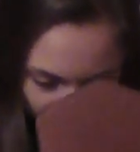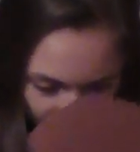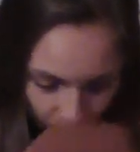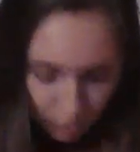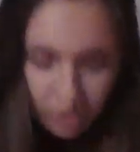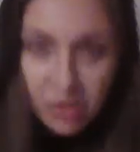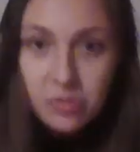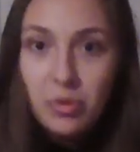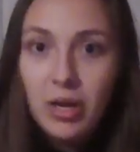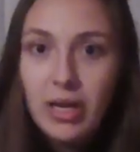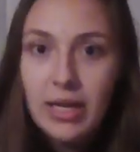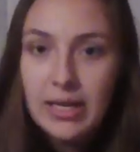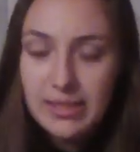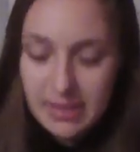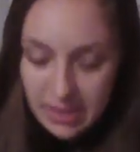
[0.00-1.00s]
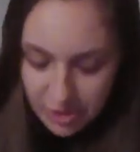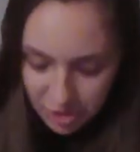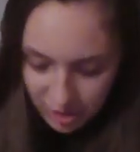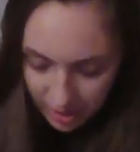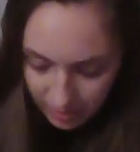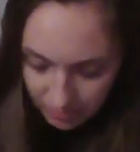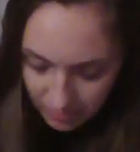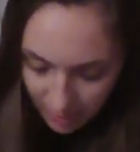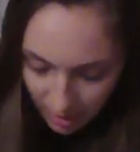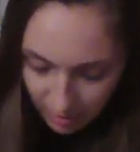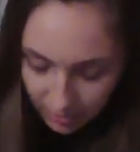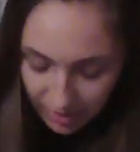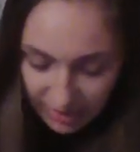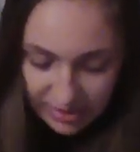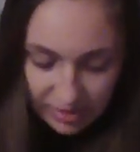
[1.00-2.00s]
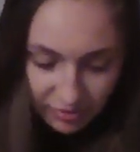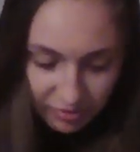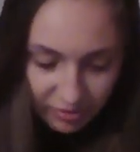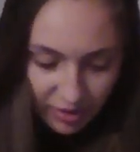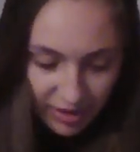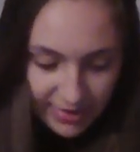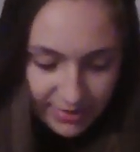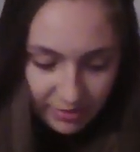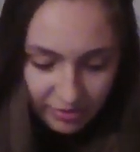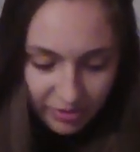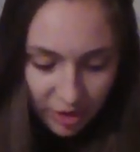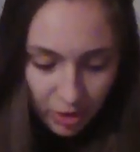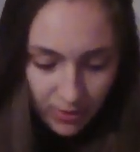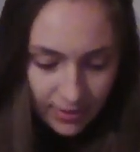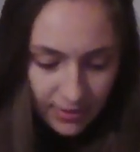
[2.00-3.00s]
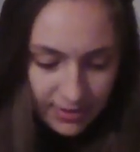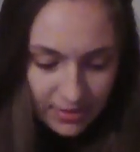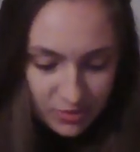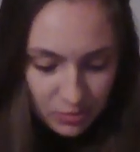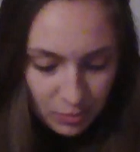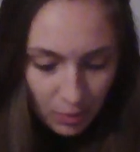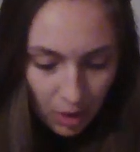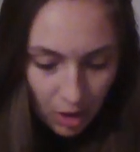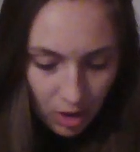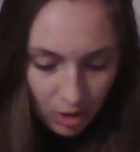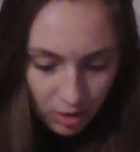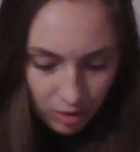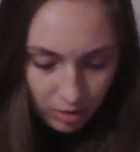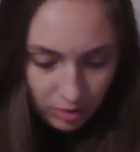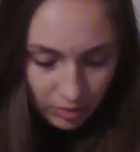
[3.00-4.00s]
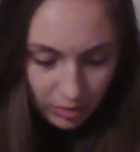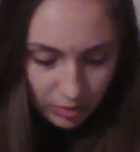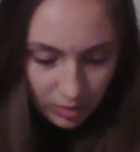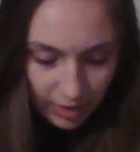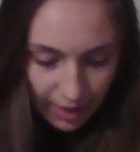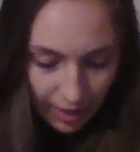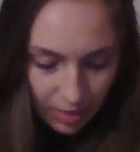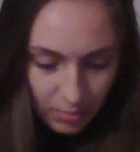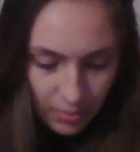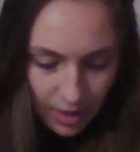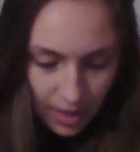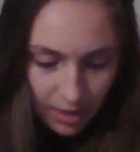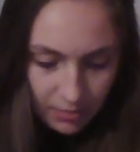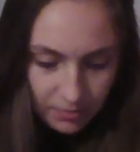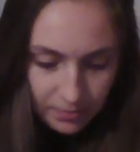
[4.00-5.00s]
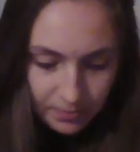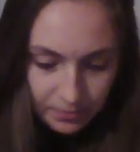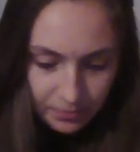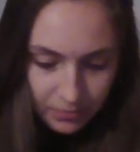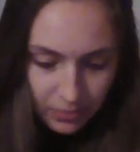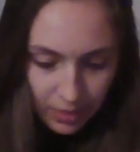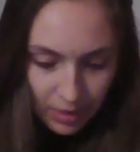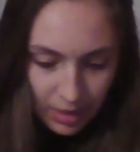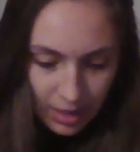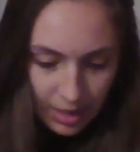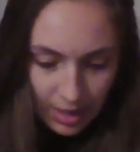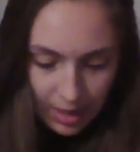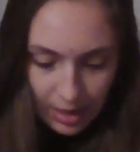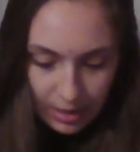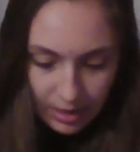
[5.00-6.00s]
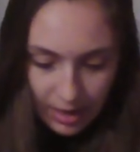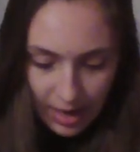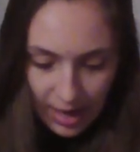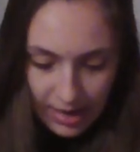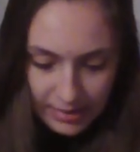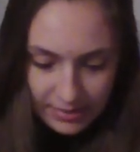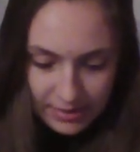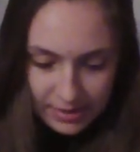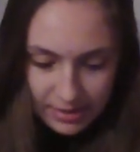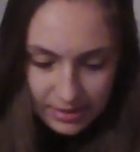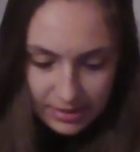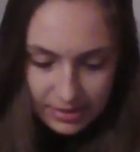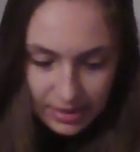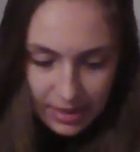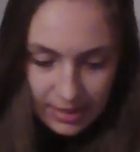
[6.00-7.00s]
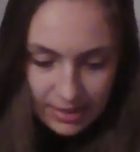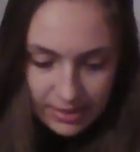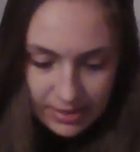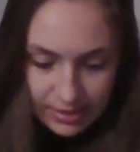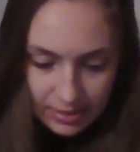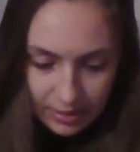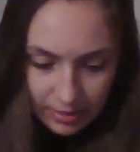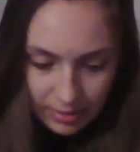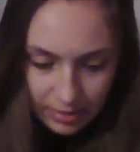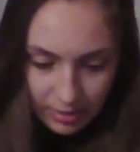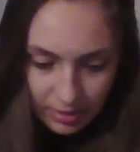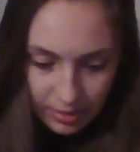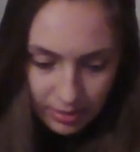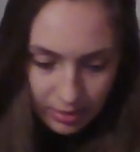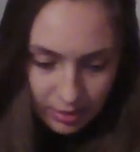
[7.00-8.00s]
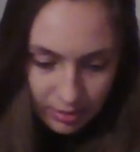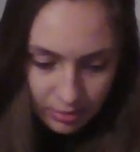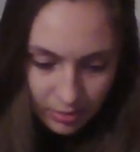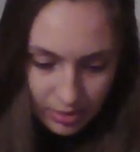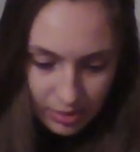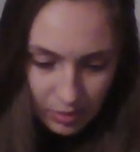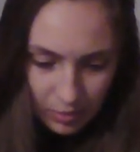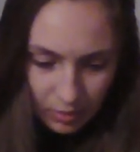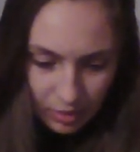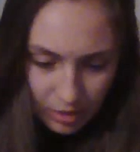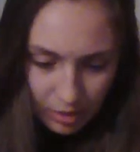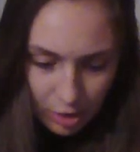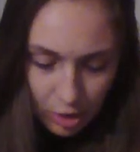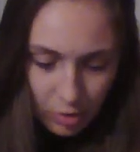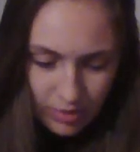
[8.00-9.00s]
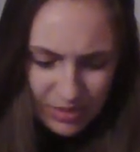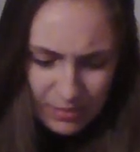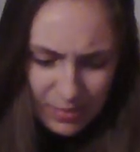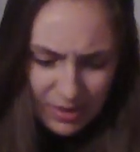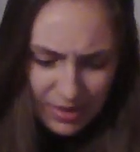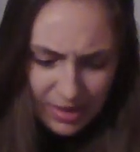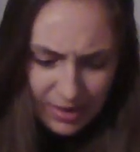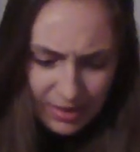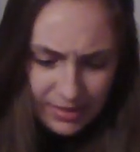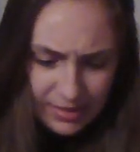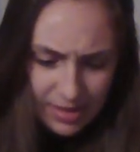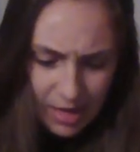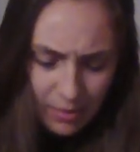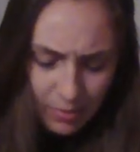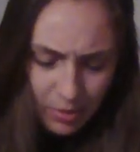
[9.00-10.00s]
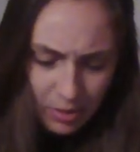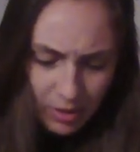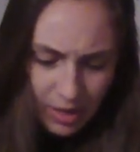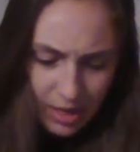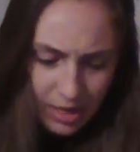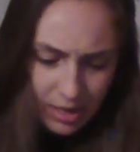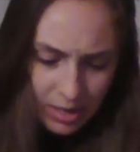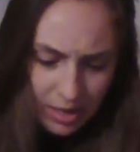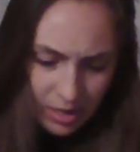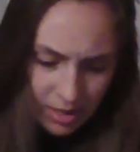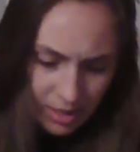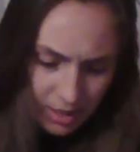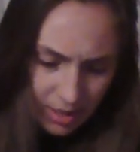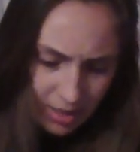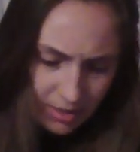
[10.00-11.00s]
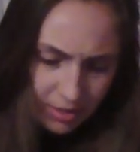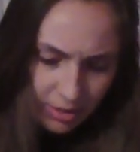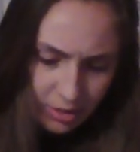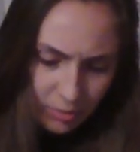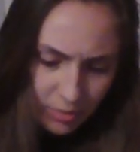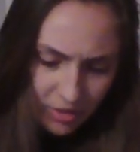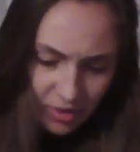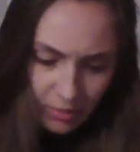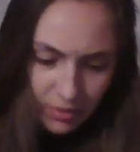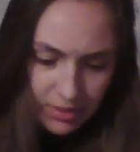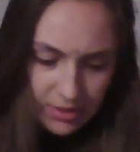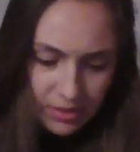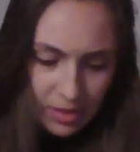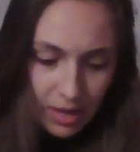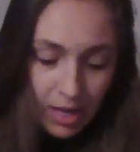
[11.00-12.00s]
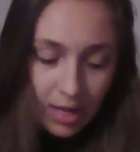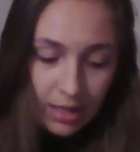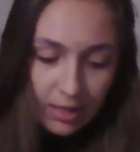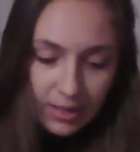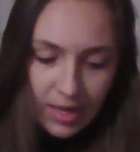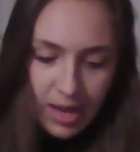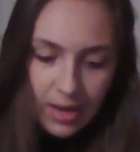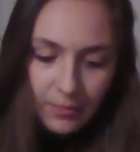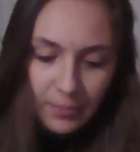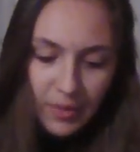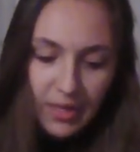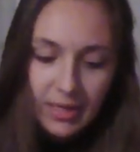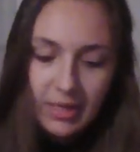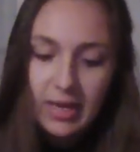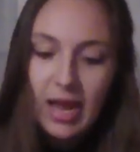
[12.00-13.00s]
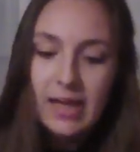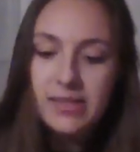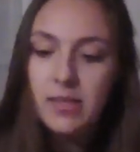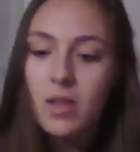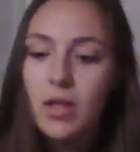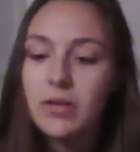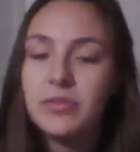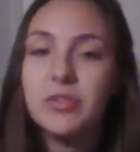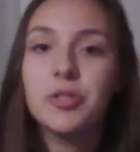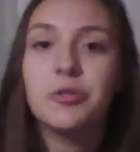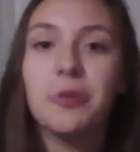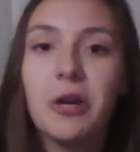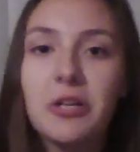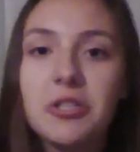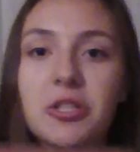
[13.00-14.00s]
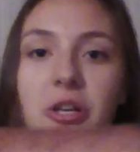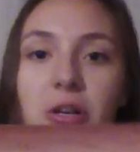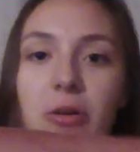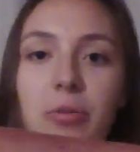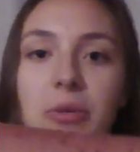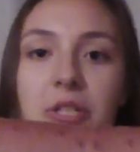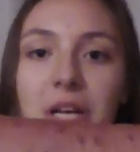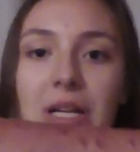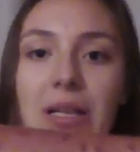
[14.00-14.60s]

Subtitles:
which is why I guessed H&M. But it's a very small little handbag. And it has this nice little, what's going on? Oh, it's a magnetic snap. Okay. I didn't know what that was. Yeah, it has a lot of structure, which I